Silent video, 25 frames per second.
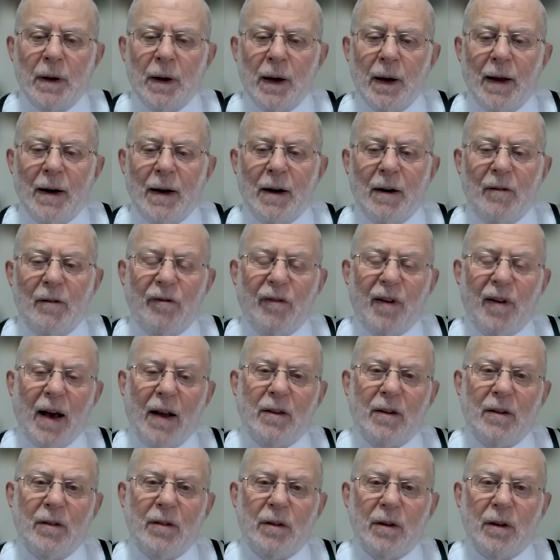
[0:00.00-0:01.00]
and in
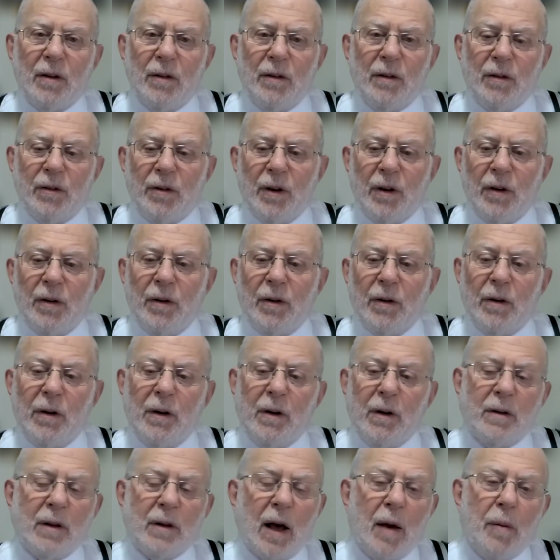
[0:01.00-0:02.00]
fact is considered
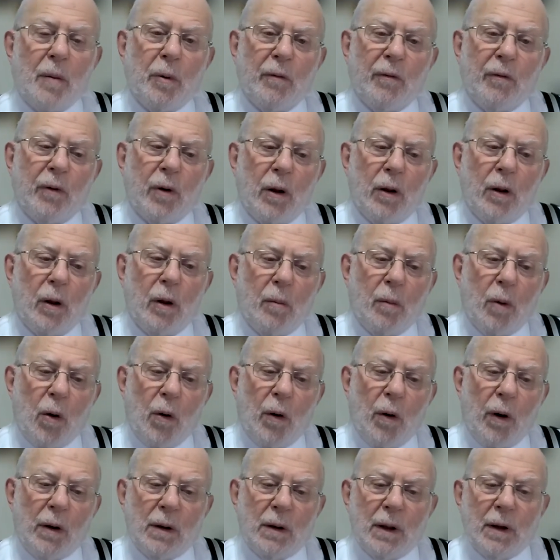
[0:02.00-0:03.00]
a type of Chol
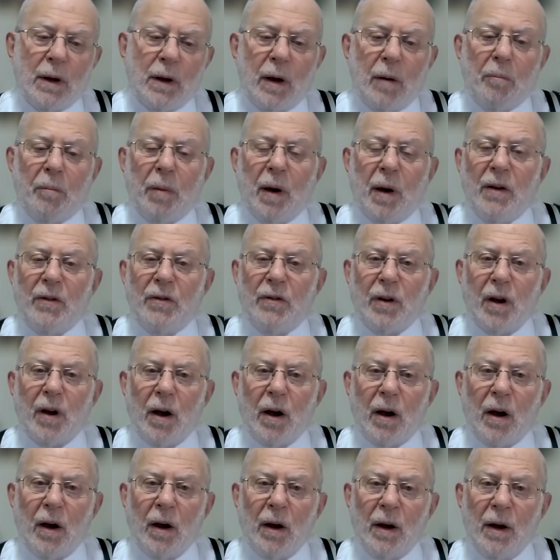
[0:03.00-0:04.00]
Hamoed linking
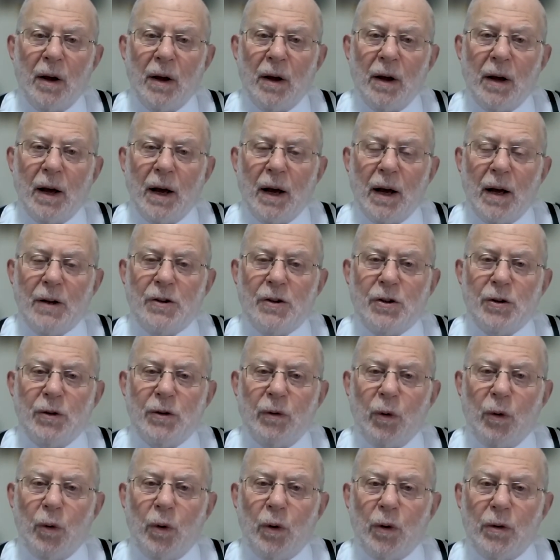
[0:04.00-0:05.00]
Pesach and
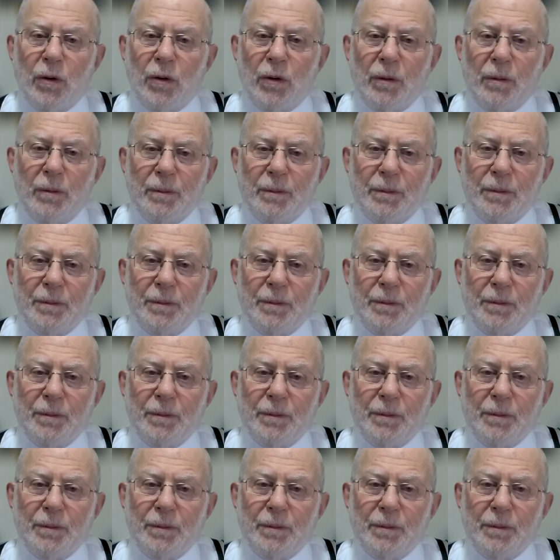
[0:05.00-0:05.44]
Shavuos.